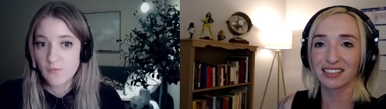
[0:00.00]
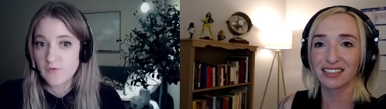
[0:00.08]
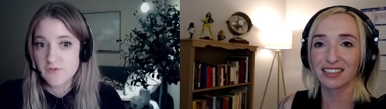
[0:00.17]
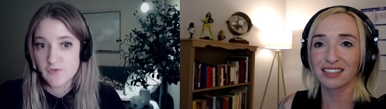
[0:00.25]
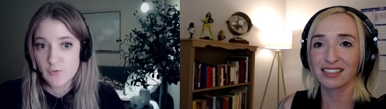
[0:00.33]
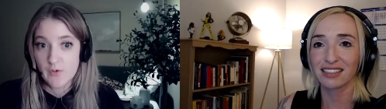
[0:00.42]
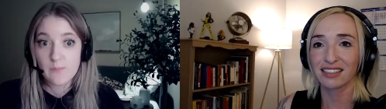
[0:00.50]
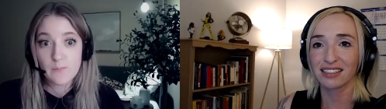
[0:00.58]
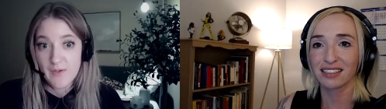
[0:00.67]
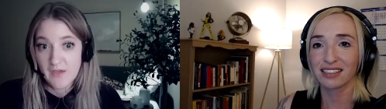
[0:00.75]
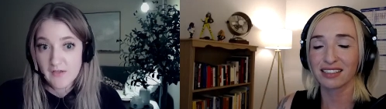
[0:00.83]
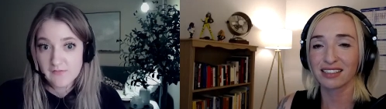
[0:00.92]
Speaker 1: was joint
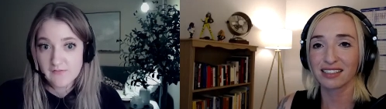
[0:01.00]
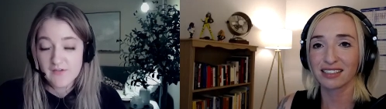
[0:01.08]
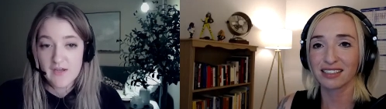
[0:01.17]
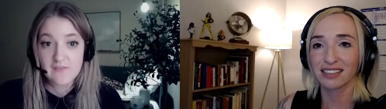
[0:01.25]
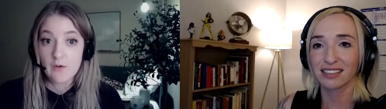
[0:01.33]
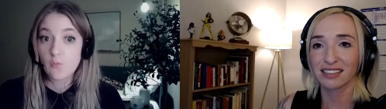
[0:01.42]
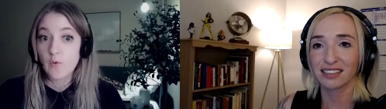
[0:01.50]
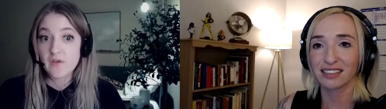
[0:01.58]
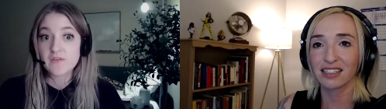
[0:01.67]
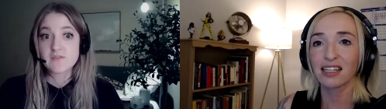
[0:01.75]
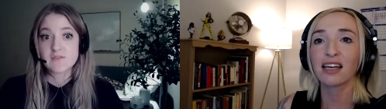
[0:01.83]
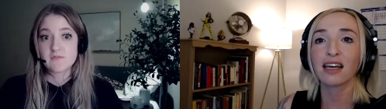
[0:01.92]
pain. And that
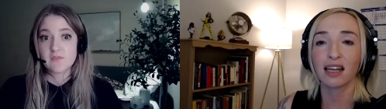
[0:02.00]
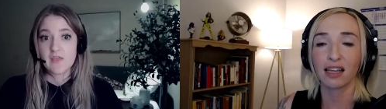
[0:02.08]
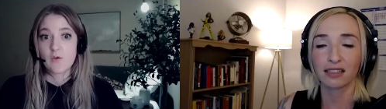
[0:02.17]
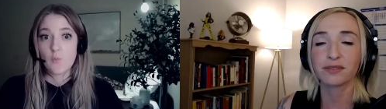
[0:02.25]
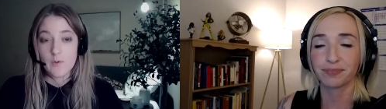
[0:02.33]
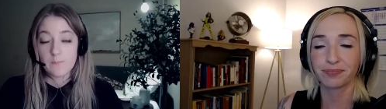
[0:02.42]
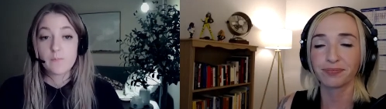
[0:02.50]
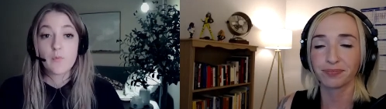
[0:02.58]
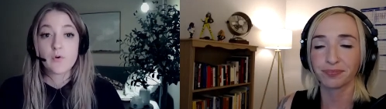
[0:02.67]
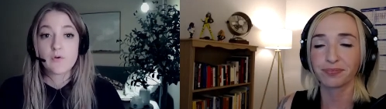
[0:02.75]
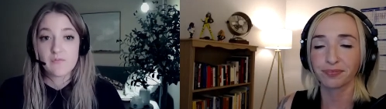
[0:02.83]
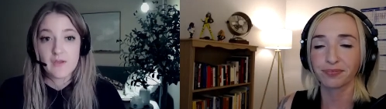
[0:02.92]
was like what
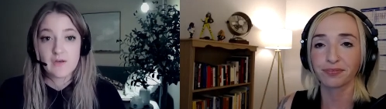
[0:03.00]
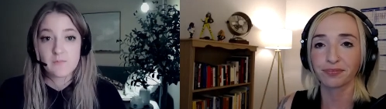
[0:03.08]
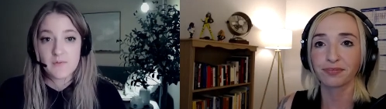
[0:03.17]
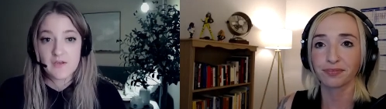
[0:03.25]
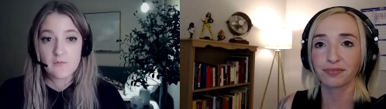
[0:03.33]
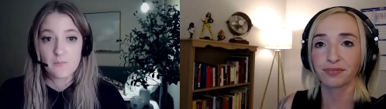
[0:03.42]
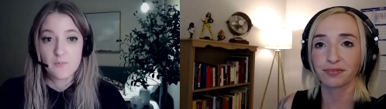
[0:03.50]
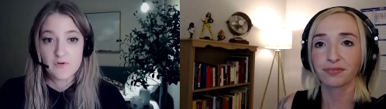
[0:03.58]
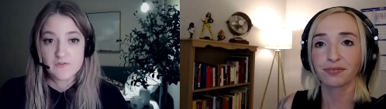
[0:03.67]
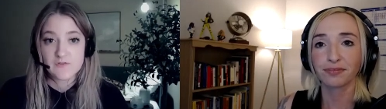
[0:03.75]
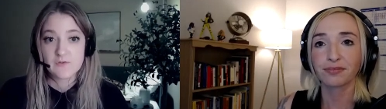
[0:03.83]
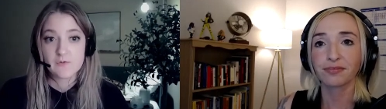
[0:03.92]
motivated me to
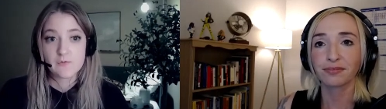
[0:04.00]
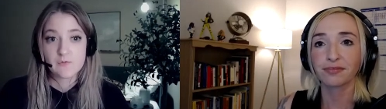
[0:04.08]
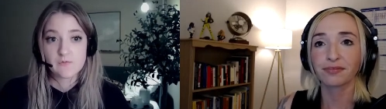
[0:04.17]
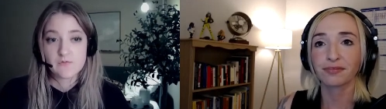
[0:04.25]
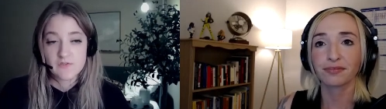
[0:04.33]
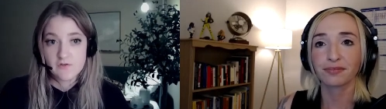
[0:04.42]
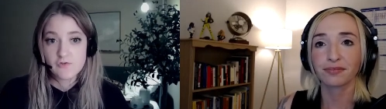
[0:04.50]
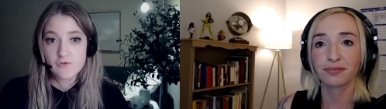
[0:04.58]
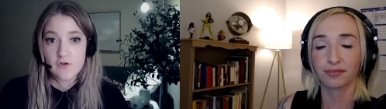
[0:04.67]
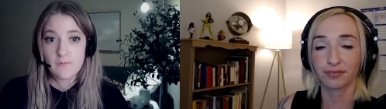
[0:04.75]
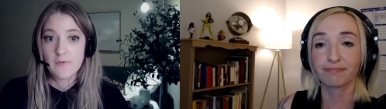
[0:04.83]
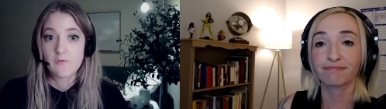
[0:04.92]
pursue C I R S
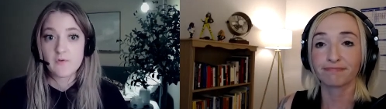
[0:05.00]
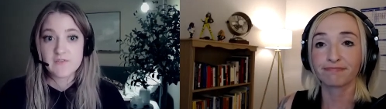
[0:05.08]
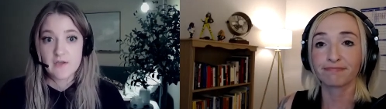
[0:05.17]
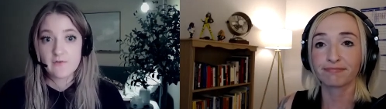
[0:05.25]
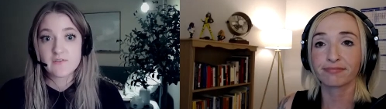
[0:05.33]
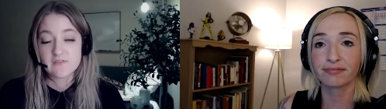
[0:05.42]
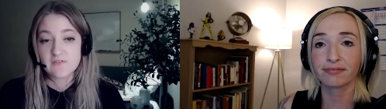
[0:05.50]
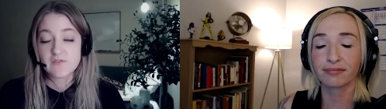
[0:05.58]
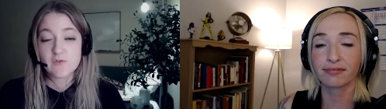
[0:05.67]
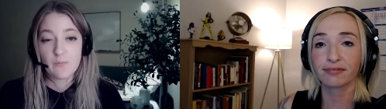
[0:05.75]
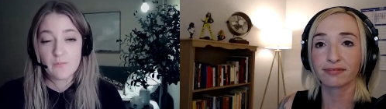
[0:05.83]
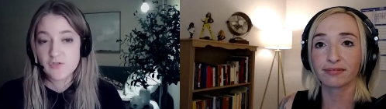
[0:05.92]
treatment was I was in
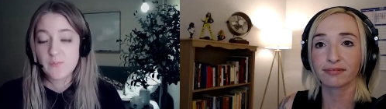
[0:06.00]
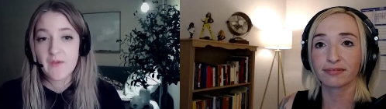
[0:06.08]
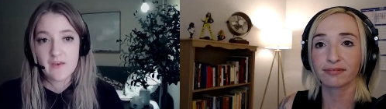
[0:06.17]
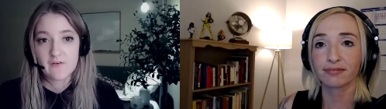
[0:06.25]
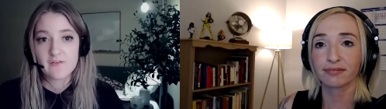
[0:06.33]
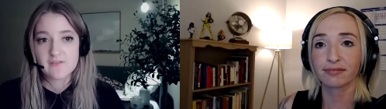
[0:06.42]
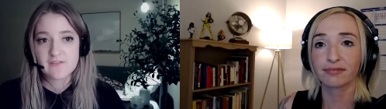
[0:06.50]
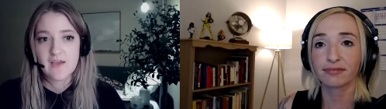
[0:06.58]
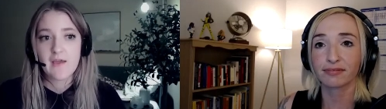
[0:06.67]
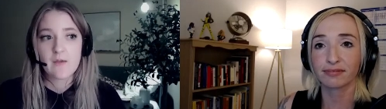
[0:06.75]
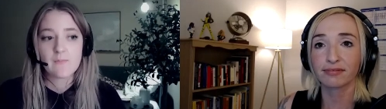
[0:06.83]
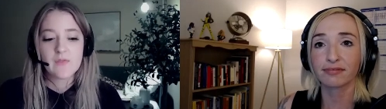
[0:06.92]
so much pain all the
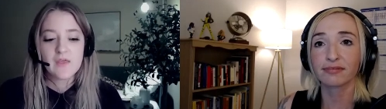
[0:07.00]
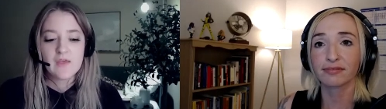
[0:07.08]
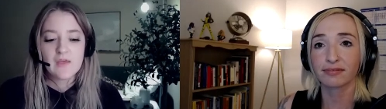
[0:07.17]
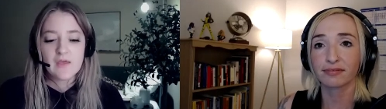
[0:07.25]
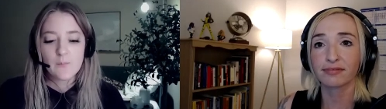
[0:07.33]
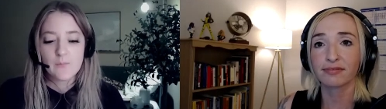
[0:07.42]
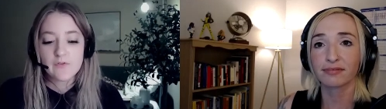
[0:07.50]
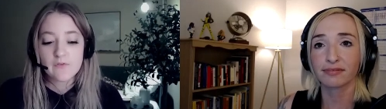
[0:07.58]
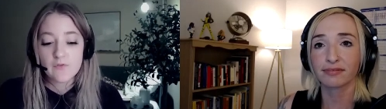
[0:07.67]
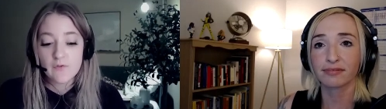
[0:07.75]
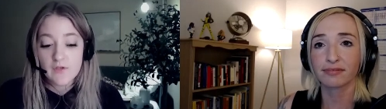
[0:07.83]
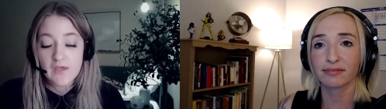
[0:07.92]
time. But
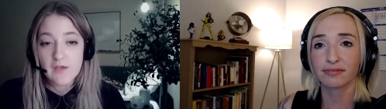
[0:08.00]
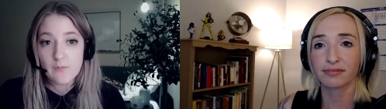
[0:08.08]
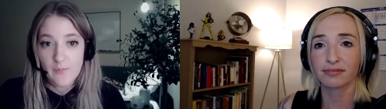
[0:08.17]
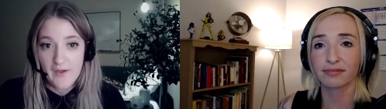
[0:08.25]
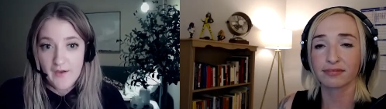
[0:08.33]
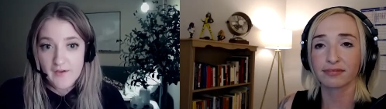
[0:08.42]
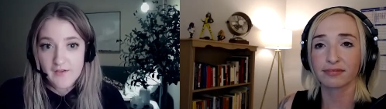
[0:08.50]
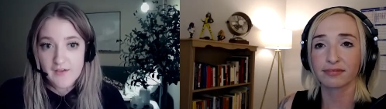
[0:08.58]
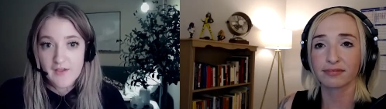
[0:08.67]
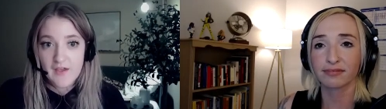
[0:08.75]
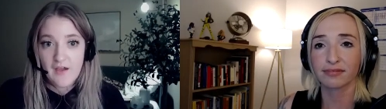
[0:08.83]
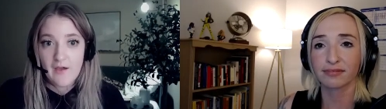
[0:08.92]
looking back,
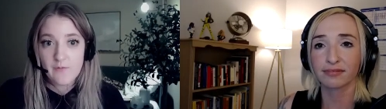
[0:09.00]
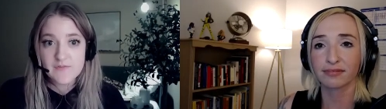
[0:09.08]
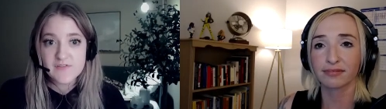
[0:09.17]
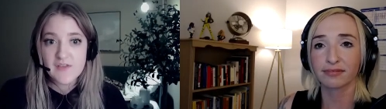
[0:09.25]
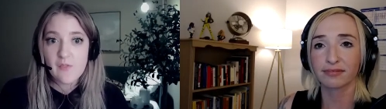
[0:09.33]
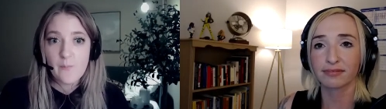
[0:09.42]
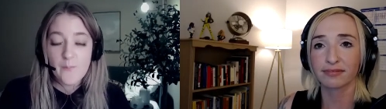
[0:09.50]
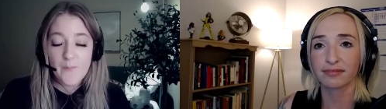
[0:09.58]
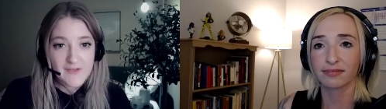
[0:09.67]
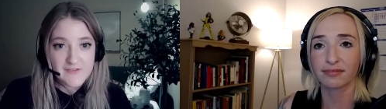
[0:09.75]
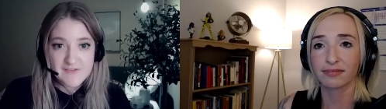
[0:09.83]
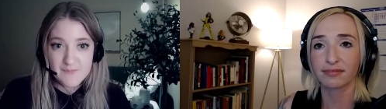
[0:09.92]
I would say the
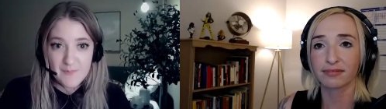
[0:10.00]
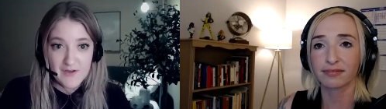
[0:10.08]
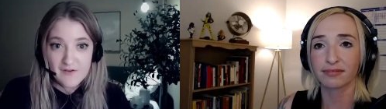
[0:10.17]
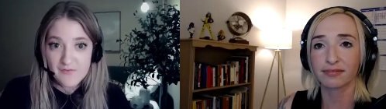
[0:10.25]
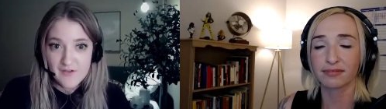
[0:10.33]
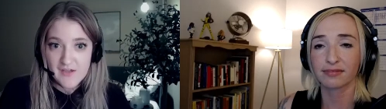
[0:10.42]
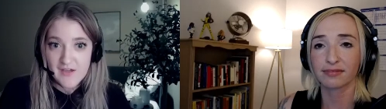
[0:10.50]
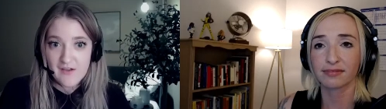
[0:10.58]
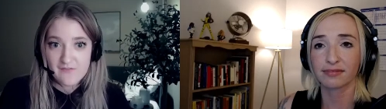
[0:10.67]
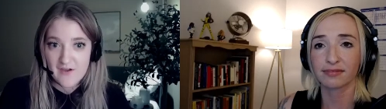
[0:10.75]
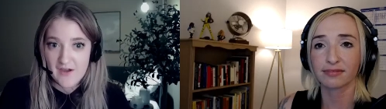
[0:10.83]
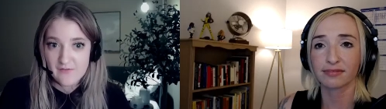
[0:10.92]
biggest benefit
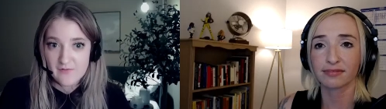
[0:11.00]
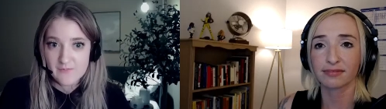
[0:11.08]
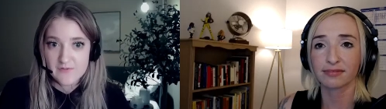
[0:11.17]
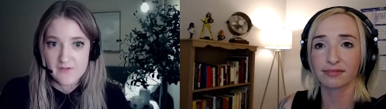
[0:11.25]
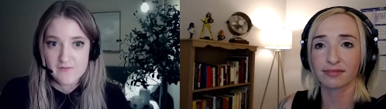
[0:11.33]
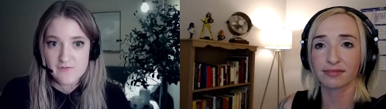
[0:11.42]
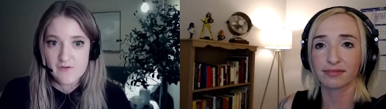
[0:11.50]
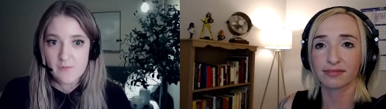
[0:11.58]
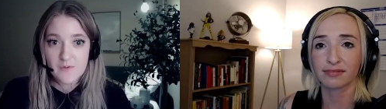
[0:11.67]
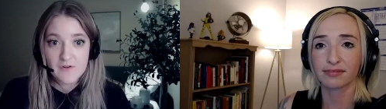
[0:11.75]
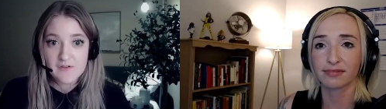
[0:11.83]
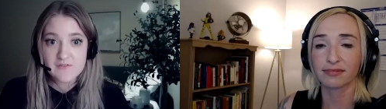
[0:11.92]
I've had from C I R S
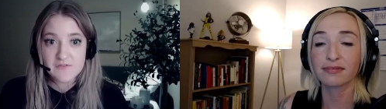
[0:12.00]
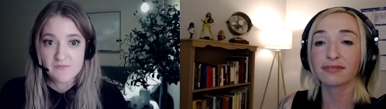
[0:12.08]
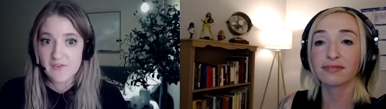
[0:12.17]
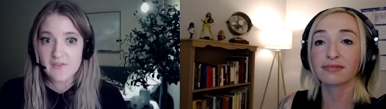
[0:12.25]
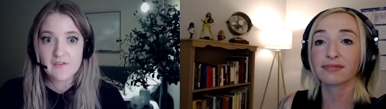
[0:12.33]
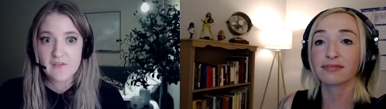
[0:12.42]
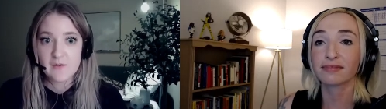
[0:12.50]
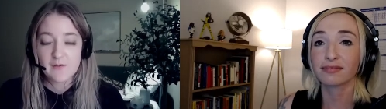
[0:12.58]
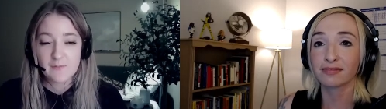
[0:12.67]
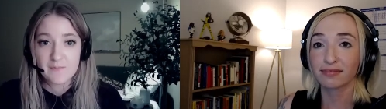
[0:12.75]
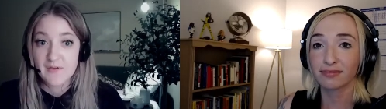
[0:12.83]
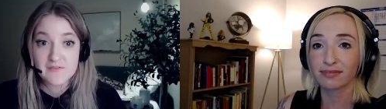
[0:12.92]
treatment is feeling like
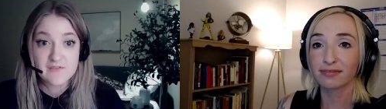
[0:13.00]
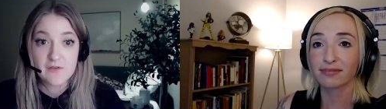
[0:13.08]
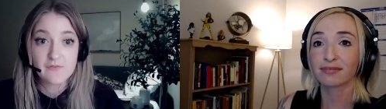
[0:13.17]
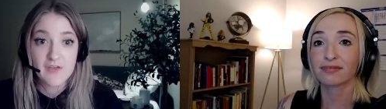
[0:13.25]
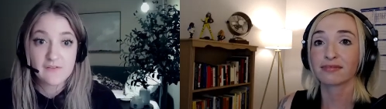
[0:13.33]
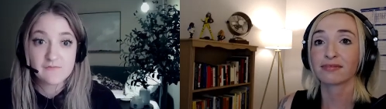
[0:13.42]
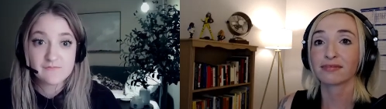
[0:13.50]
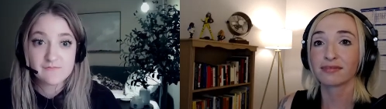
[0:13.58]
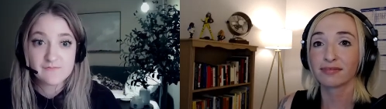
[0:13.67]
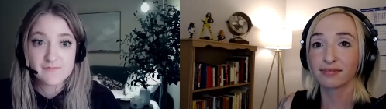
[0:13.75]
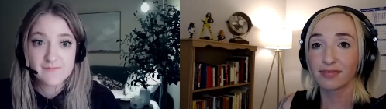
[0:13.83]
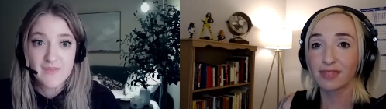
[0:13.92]
myself again.
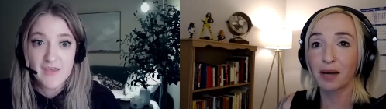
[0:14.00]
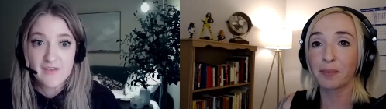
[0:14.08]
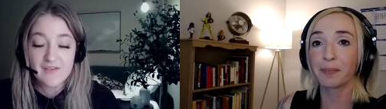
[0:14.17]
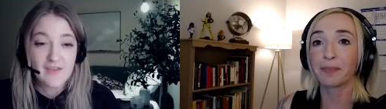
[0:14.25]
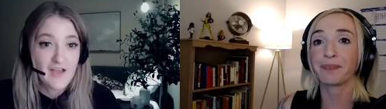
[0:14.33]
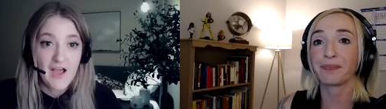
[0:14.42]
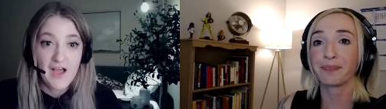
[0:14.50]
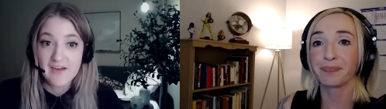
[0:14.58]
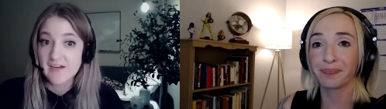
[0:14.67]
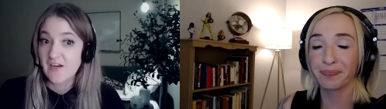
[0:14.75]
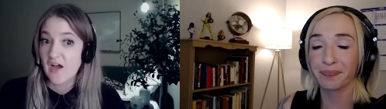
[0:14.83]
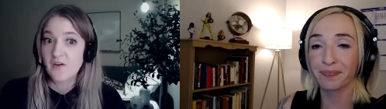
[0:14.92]
Yep. Like I
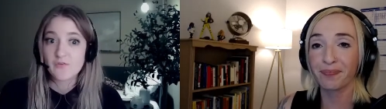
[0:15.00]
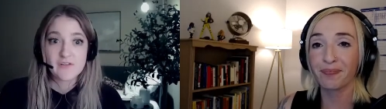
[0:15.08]
did not